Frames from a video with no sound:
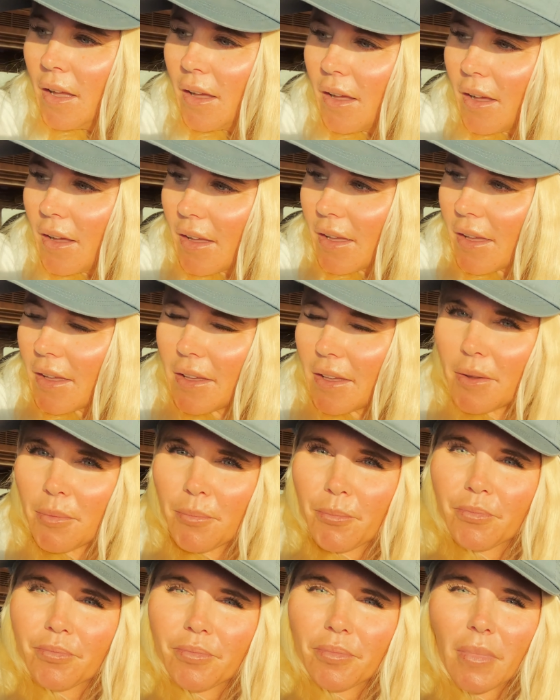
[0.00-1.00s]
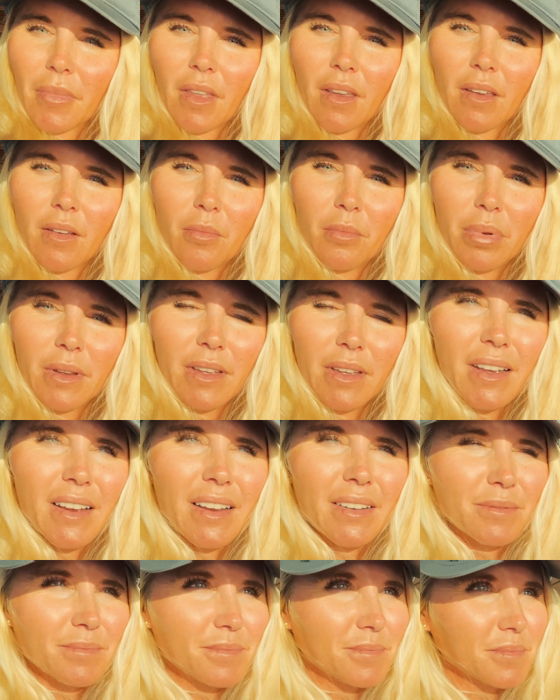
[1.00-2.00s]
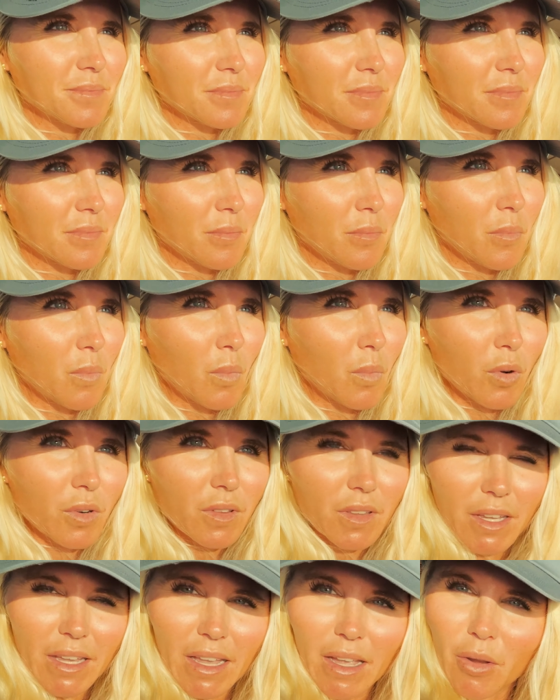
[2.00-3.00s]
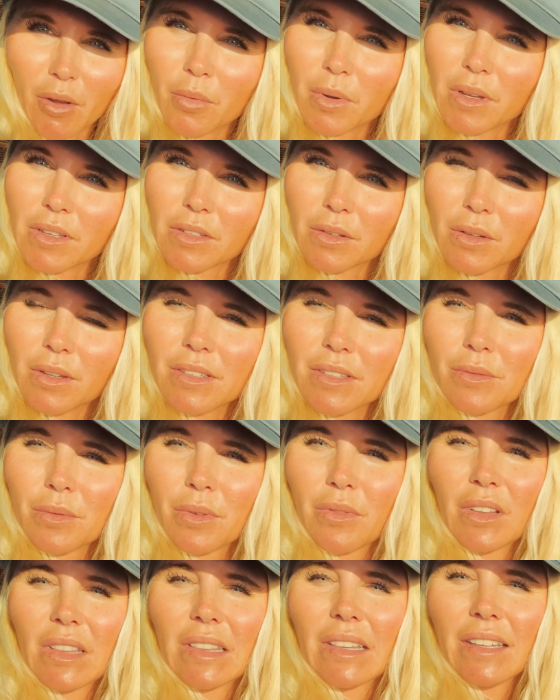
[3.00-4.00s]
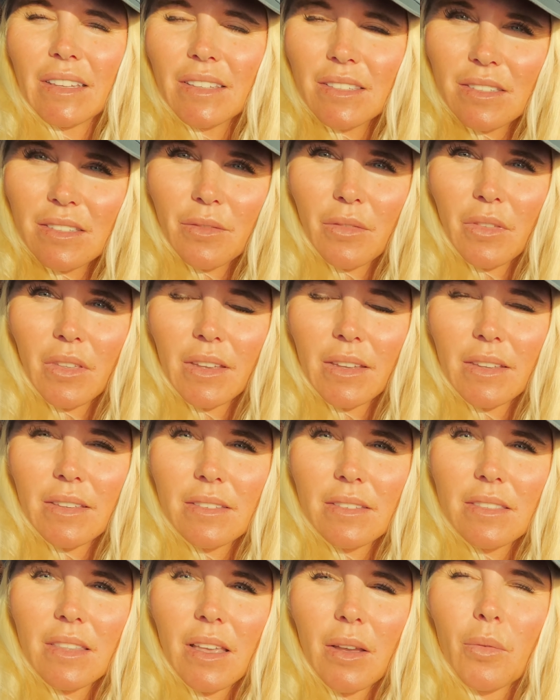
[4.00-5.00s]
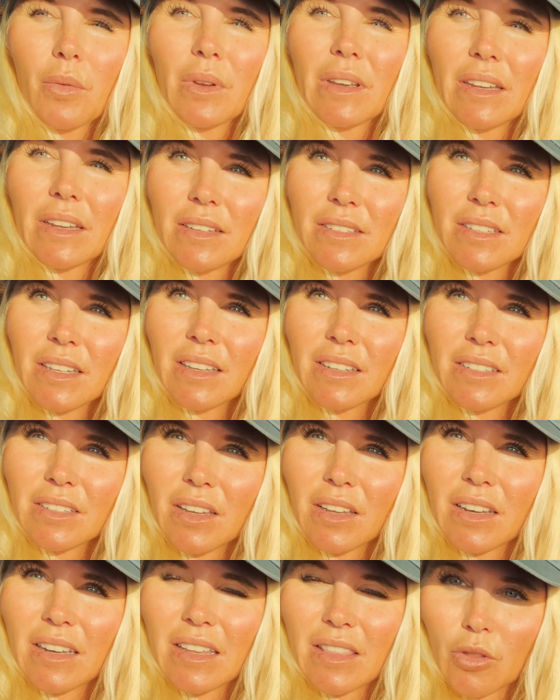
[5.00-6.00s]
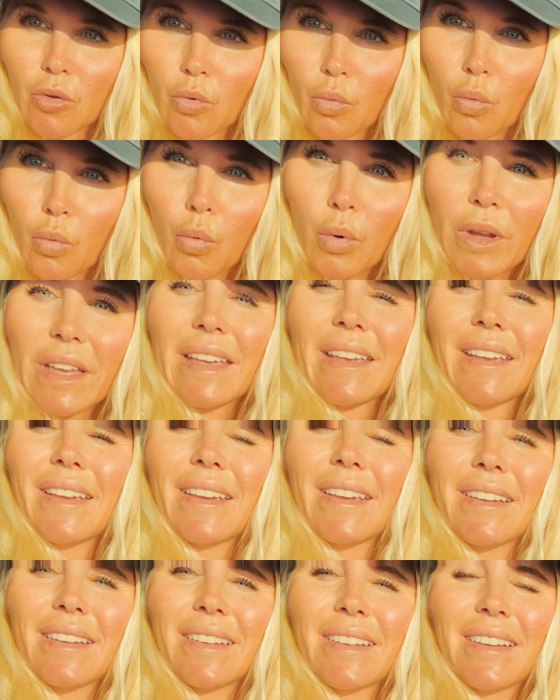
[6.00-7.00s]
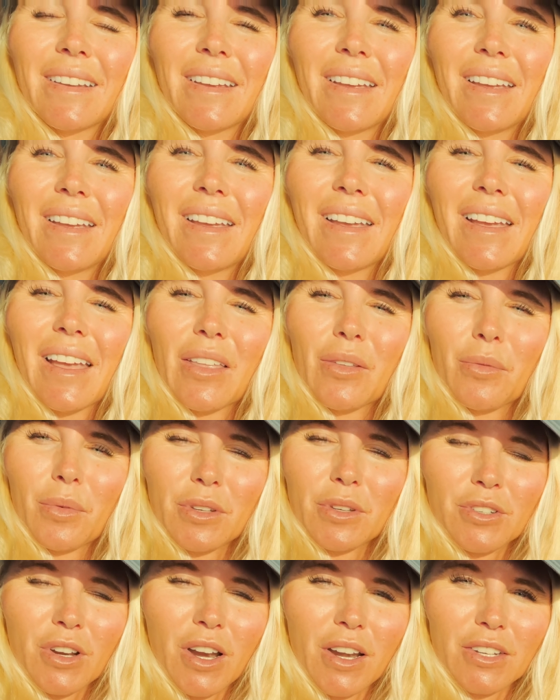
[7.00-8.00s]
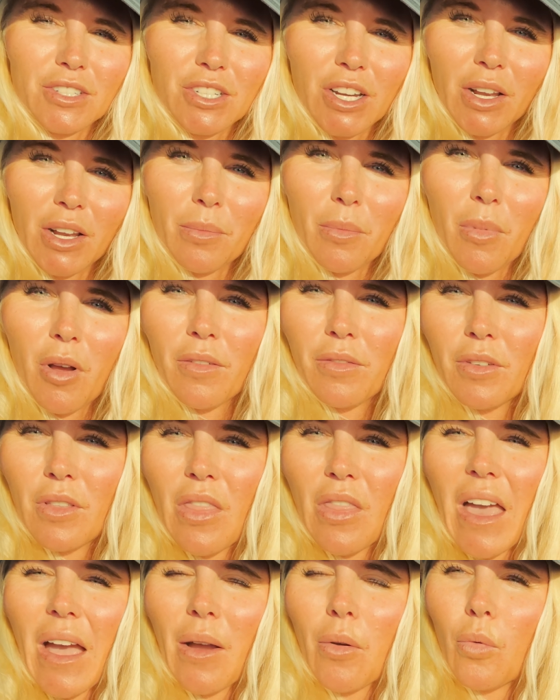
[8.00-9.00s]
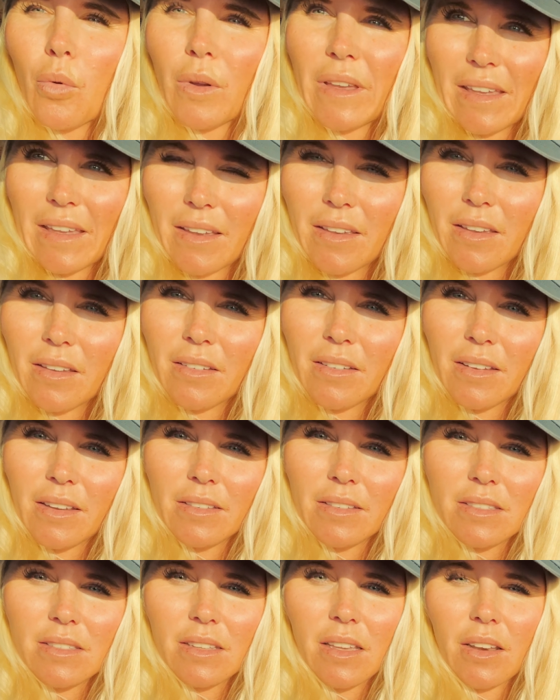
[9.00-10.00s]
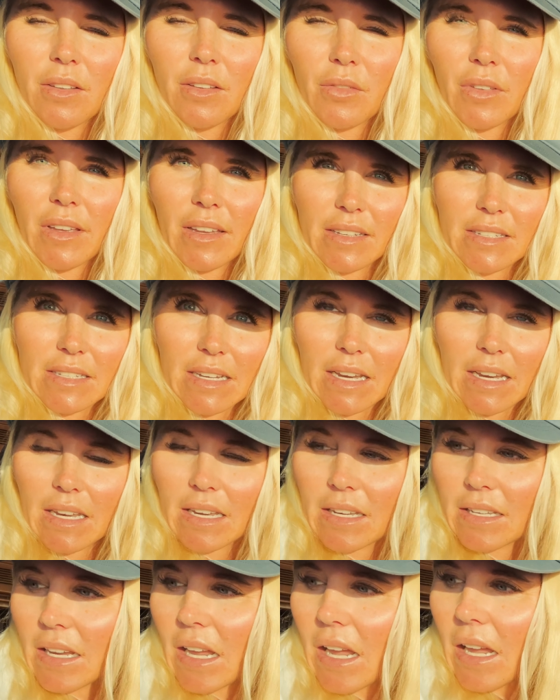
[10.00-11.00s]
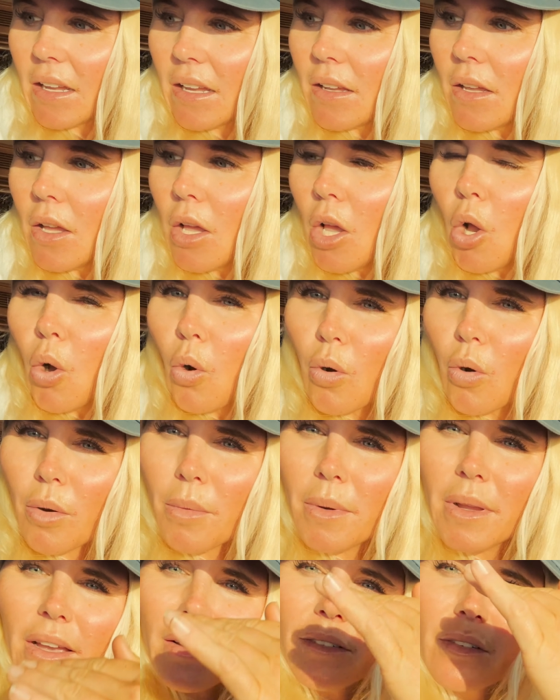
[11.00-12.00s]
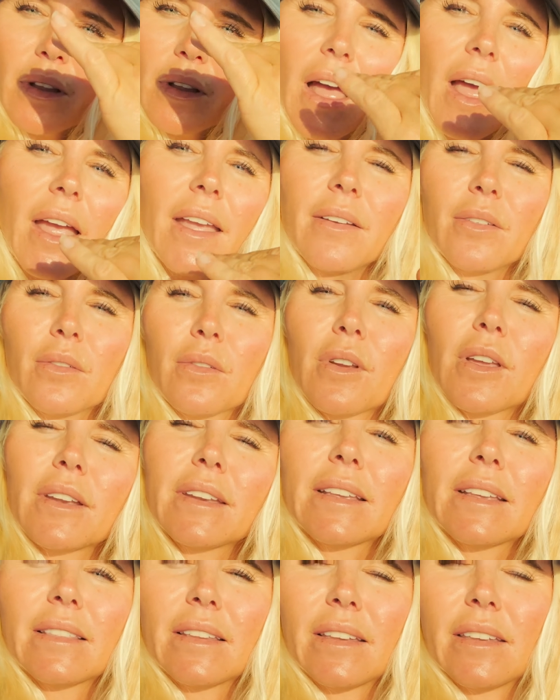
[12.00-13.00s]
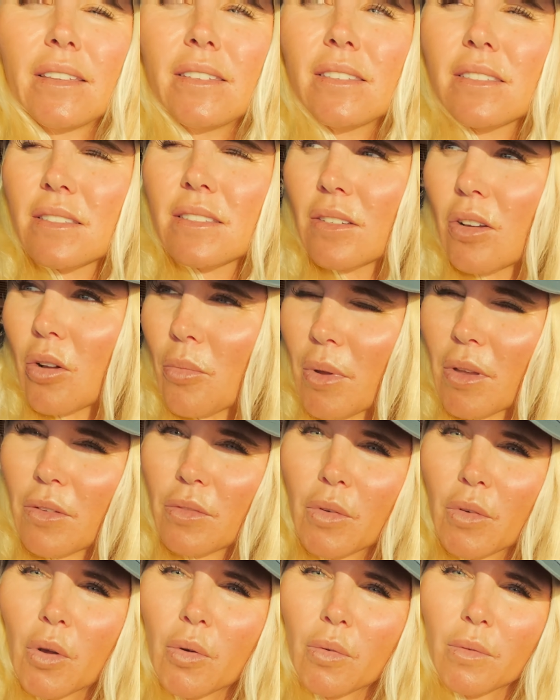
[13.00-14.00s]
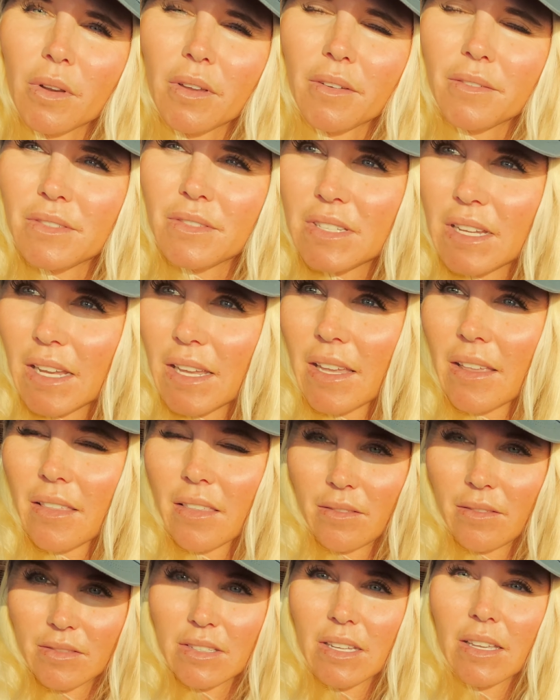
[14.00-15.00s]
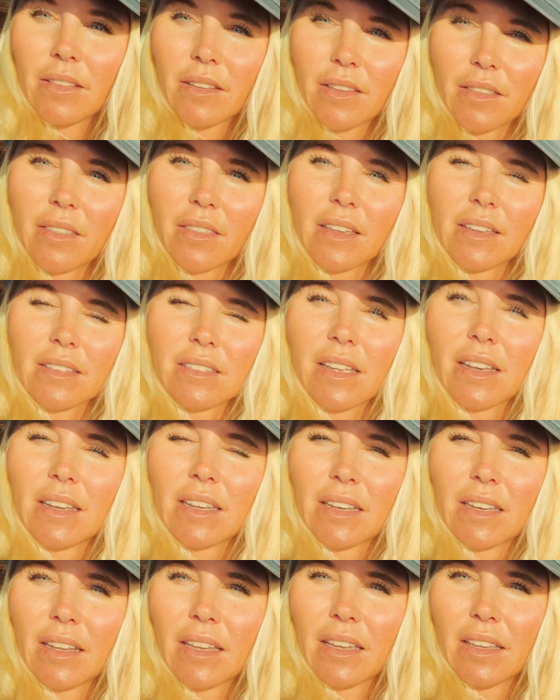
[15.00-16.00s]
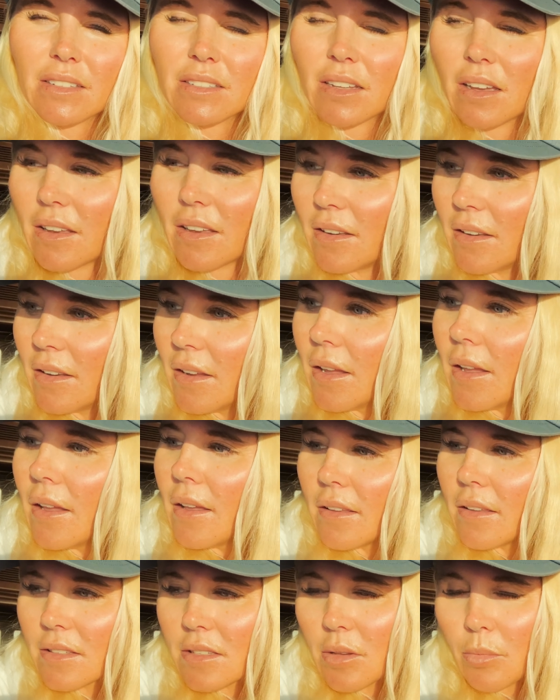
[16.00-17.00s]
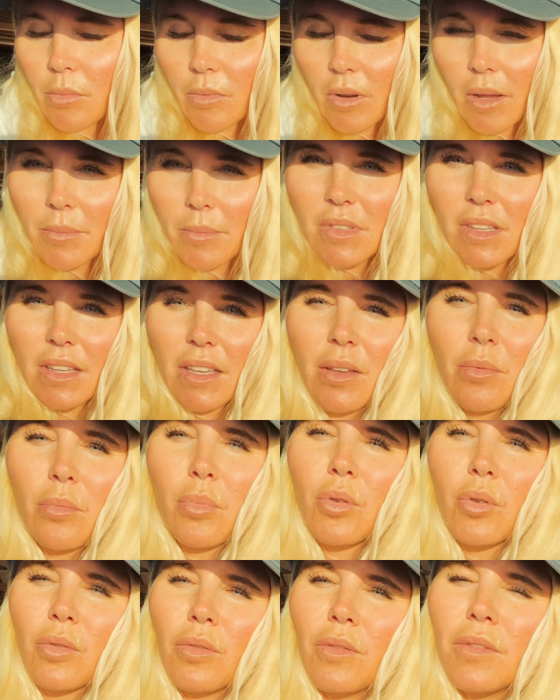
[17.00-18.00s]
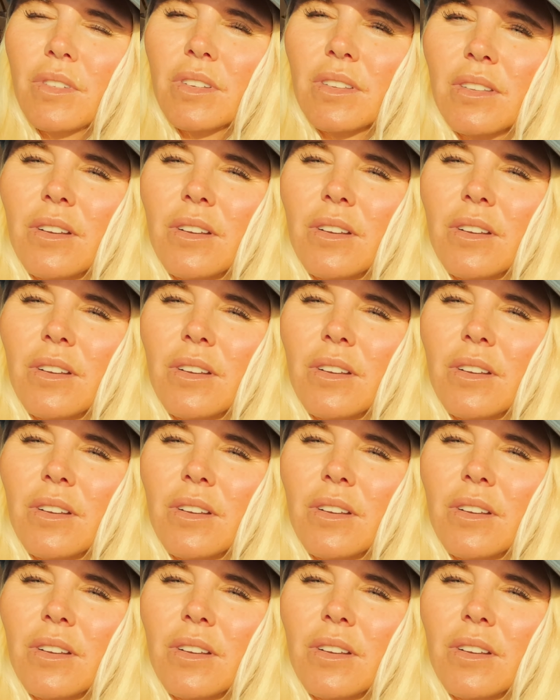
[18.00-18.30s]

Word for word: Uh, but yeah, more like how we do it is we have a list of things that we need to get done in the week, and we try to check them off in that week instead of like day to day. Or we have a, I have a running list on my phone of day daily things I need to get done. Sometimes they get moved,